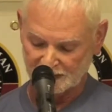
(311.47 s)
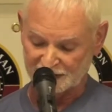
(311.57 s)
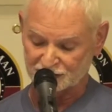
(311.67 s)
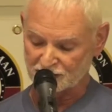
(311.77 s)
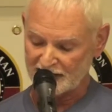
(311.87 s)

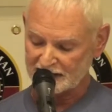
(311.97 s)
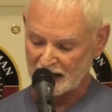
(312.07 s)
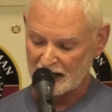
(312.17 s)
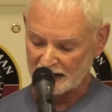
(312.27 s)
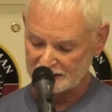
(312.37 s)
He's a great
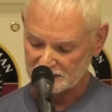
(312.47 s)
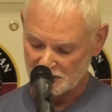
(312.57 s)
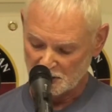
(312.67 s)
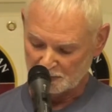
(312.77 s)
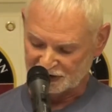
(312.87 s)
guy,
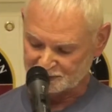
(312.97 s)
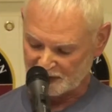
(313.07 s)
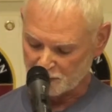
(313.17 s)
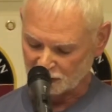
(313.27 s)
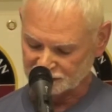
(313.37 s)
but he
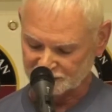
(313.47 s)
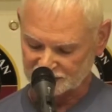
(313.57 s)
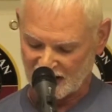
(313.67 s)
spent most of his